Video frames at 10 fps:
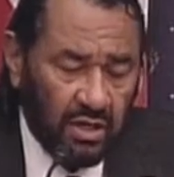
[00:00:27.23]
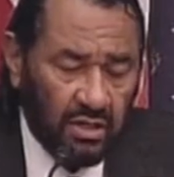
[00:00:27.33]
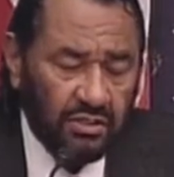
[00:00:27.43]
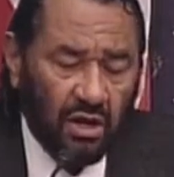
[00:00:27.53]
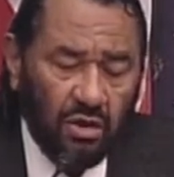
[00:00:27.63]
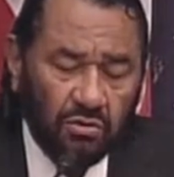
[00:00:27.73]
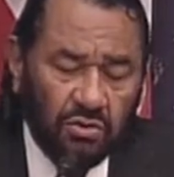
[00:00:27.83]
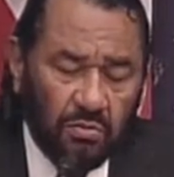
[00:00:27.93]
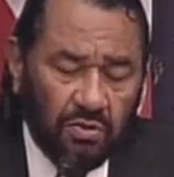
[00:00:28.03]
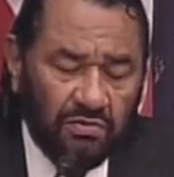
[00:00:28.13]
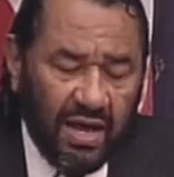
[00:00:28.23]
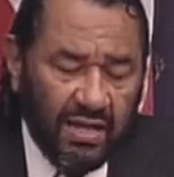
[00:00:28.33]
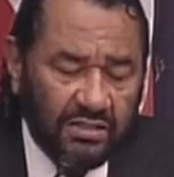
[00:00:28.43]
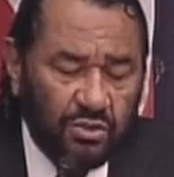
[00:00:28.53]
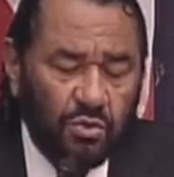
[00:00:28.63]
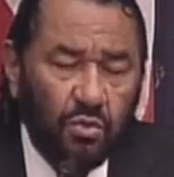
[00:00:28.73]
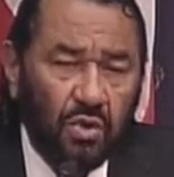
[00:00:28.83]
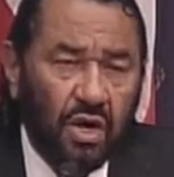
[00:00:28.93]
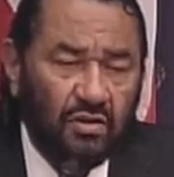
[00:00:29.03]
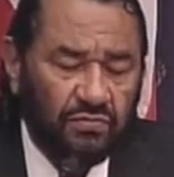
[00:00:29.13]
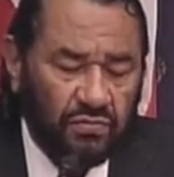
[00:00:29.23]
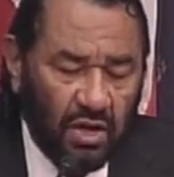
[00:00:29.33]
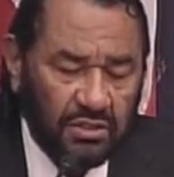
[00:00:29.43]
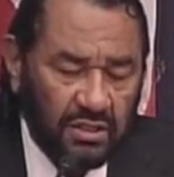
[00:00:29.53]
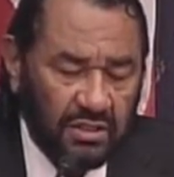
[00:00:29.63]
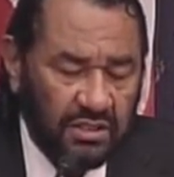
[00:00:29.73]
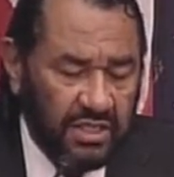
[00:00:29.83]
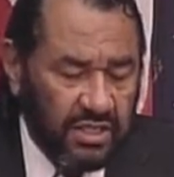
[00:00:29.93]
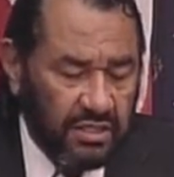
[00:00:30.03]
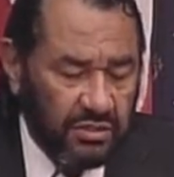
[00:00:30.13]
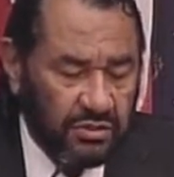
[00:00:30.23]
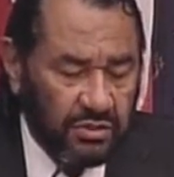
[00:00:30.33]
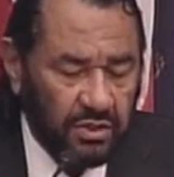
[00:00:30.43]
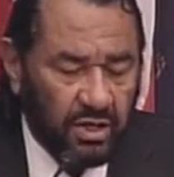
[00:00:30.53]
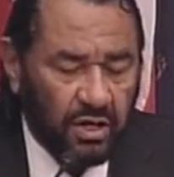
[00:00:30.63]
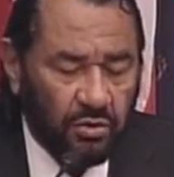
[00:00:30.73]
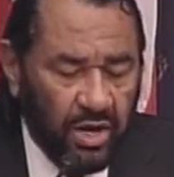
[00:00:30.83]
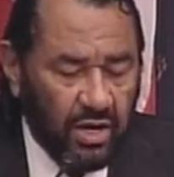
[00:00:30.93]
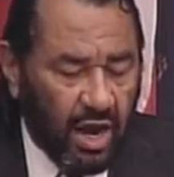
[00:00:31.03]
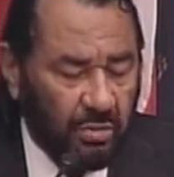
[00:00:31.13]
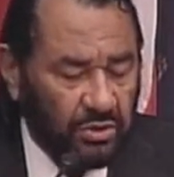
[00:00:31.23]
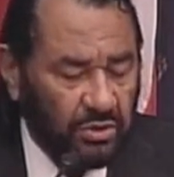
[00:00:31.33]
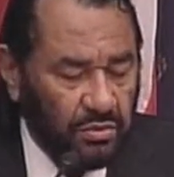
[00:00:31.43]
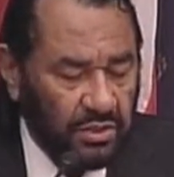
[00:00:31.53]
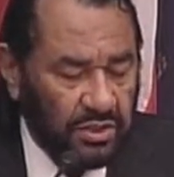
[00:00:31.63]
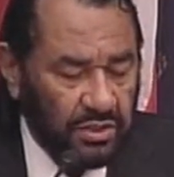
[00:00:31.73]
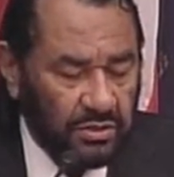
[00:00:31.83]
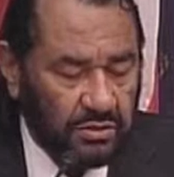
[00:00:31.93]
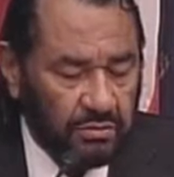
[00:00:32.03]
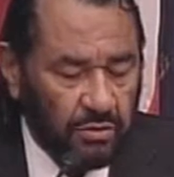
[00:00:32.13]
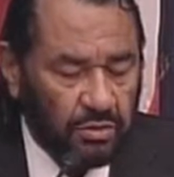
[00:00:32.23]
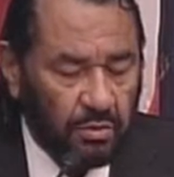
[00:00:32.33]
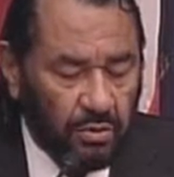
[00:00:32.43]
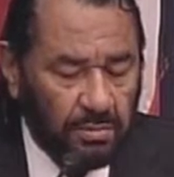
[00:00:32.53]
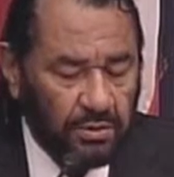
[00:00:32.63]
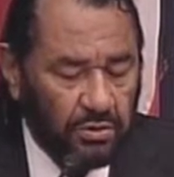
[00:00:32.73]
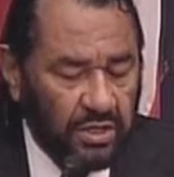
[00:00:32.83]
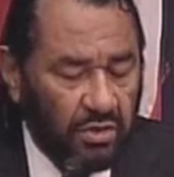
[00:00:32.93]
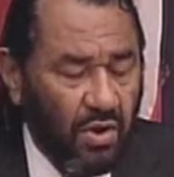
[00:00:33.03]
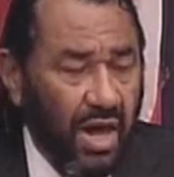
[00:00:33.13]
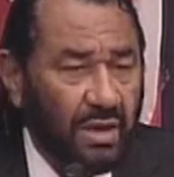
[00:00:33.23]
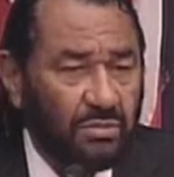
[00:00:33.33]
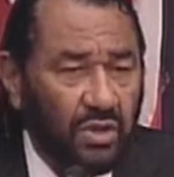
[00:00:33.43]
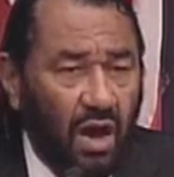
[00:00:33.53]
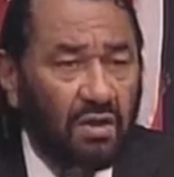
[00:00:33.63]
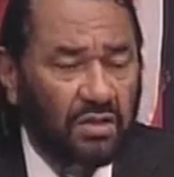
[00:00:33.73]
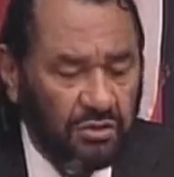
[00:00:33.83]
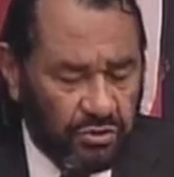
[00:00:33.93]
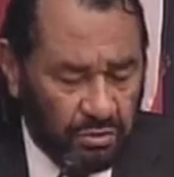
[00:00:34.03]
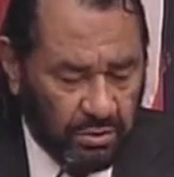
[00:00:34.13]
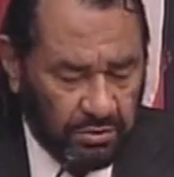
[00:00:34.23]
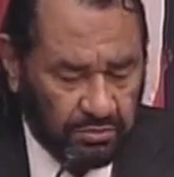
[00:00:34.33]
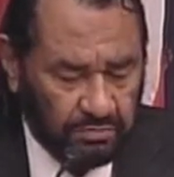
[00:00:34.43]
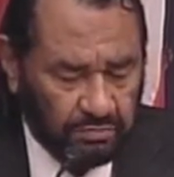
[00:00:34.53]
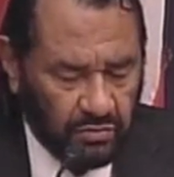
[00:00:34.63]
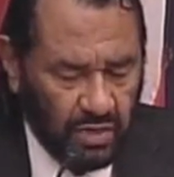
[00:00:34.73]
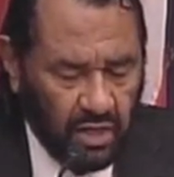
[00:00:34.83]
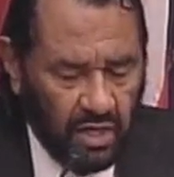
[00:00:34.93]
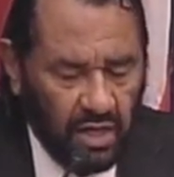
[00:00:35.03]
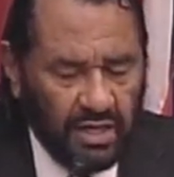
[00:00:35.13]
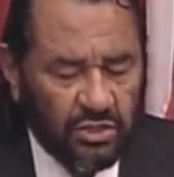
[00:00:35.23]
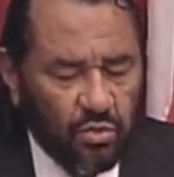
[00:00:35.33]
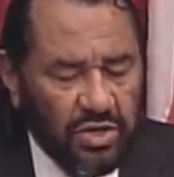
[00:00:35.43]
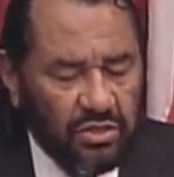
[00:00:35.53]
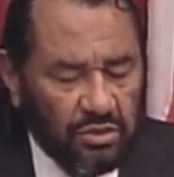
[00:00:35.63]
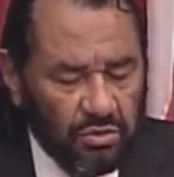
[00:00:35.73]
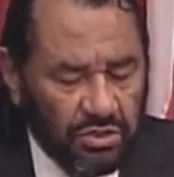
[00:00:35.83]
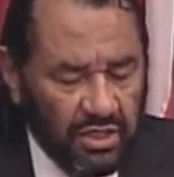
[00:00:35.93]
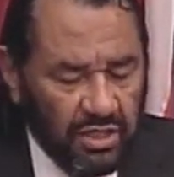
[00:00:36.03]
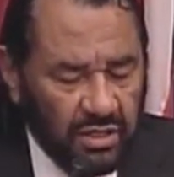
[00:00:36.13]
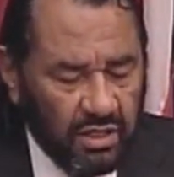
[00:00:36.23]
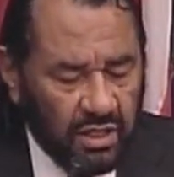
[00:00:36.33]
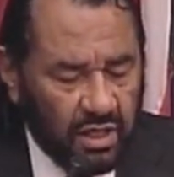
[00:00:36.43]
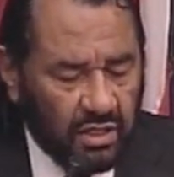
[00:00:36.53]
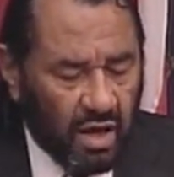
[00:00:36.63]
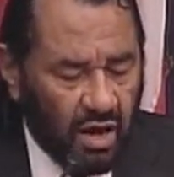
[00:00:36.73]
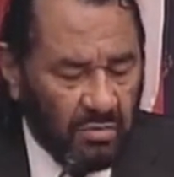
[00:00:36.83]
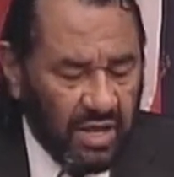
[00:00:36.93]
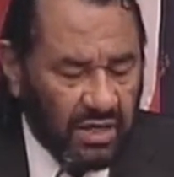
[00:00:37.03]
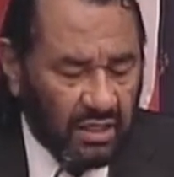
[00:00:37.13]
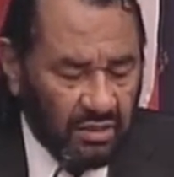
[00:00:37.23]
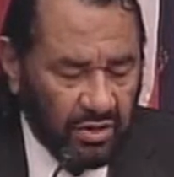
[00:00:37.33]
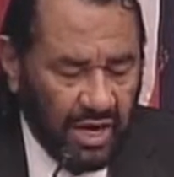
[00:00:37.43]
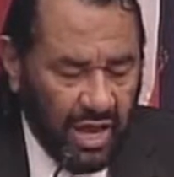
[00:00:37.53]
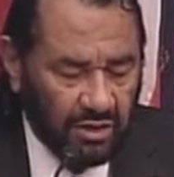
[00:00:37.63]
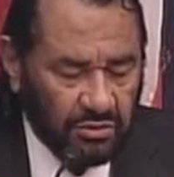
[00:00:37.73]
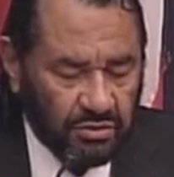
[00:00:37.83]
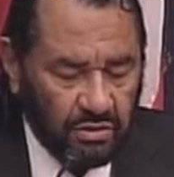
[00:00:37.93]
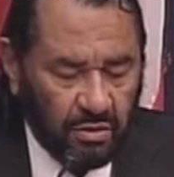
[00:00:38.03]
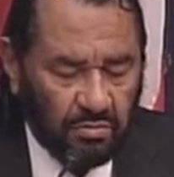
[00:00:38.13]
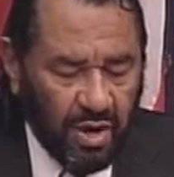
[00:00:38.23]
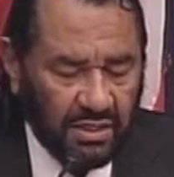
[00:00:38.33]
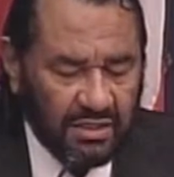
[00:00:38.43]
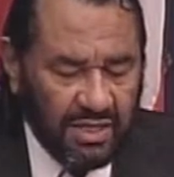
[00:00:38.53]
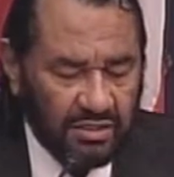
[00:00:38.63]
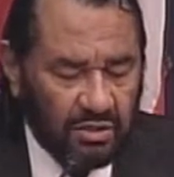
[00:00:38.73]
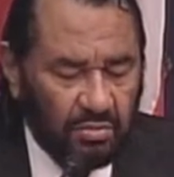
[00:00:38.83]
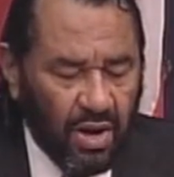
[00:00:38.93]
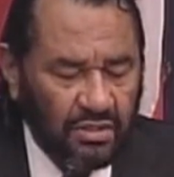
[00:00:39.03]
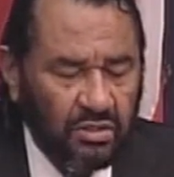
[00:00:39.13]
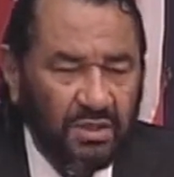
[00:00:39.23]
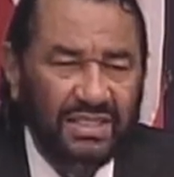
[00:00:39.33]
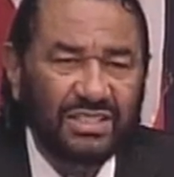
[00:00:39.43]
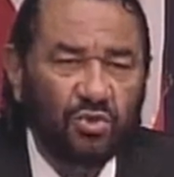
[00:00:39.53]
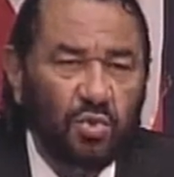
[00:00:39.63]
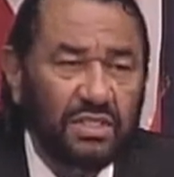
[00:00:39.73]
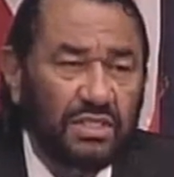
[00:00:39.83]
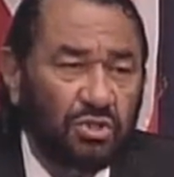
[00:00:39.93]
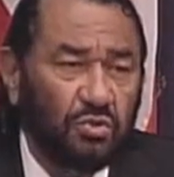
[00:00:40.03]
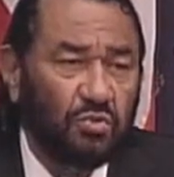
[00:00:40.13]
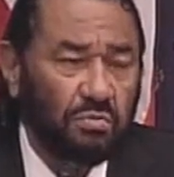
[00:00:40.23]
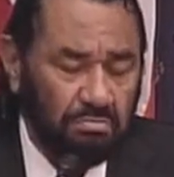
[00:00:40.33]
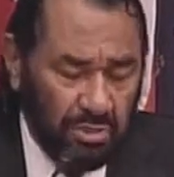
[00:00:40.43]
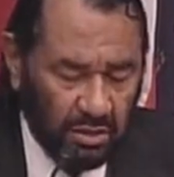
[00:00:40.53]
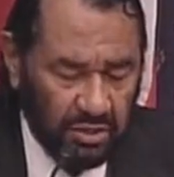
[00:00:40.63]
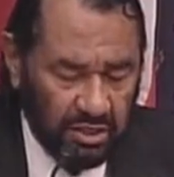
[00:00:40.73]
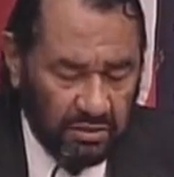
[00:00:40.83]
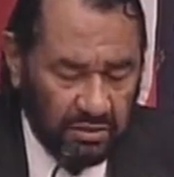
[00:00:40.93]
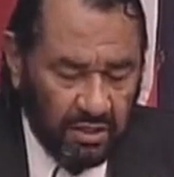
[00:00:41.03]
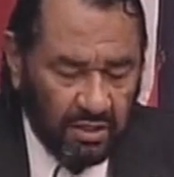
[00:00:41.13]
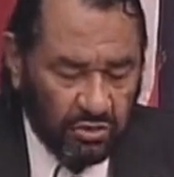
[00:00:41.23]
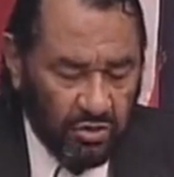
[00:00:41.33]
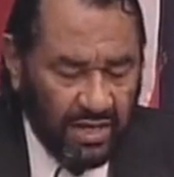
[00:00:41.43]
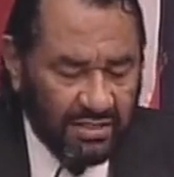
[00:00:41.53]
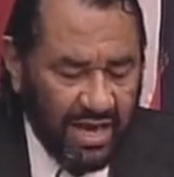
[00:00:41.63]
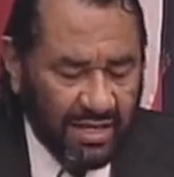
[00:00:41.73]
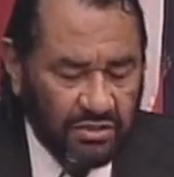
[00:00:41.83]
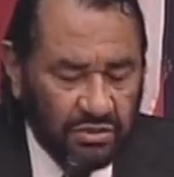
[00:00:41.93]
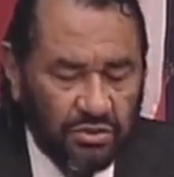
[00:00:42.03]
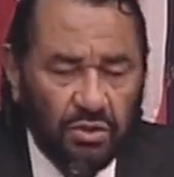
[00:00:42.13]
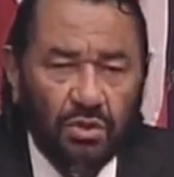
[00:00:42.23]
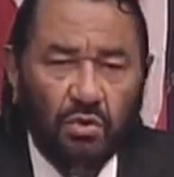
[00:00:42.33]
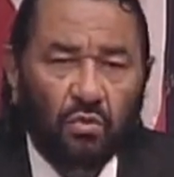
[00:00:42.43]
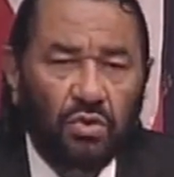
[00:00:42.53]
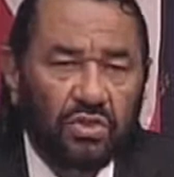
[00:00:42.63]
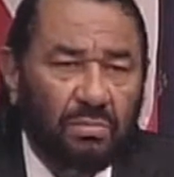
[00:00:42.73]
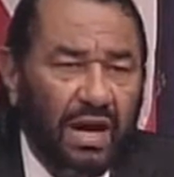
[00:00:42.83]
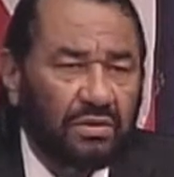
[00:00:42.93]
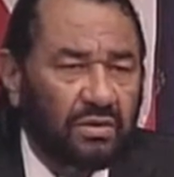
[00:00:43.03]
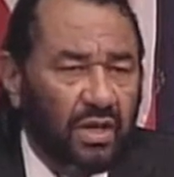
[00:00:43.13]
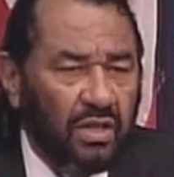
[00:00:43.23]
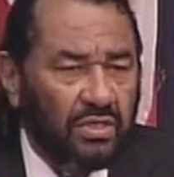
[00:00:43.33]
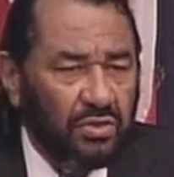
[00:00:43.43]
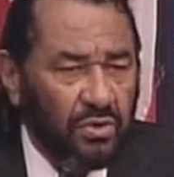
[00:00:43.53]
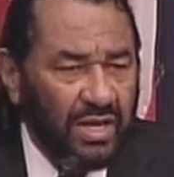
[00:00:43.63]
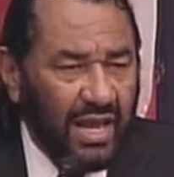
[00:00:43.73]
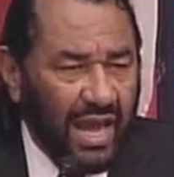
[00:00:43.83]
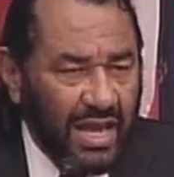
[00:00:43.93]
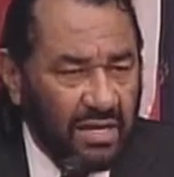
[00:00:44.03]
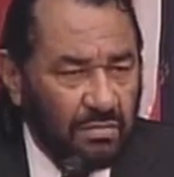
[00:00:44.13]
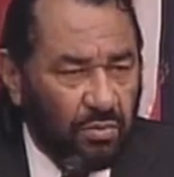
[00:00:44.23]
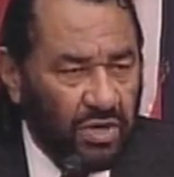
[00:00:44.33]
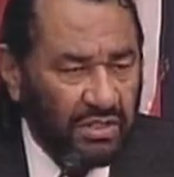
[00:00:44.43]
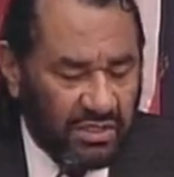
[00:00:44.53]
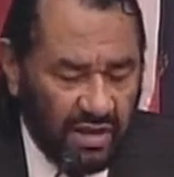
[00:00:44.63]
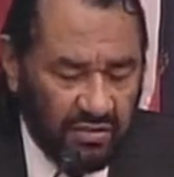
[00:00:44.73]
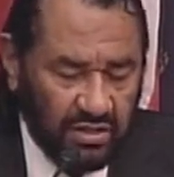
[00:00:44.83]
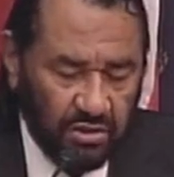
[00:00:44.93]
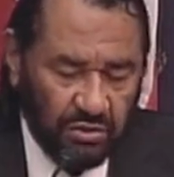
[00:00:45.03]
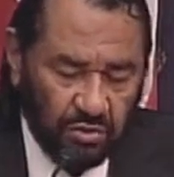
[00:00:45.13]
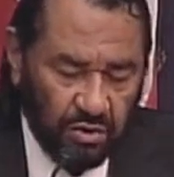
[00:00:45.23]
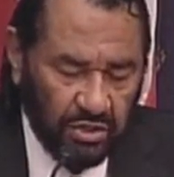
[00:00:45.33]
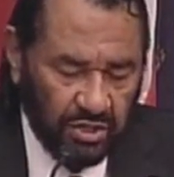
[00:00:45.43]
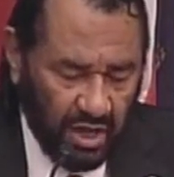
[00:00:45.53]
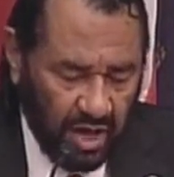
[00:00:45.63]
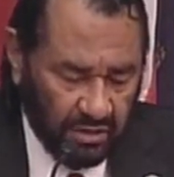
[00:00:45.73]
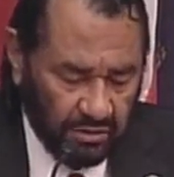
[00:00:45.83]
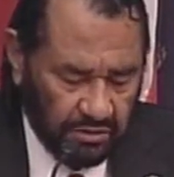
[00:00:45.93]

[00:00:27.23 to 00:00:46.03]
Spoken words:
this also provides the doer of fraudulent deeds greater opportunities to perpetrate crimes on consumers. In 2013, the Automated Clearing House processed approximately 22 billion transactions worth about $38.7 trillion.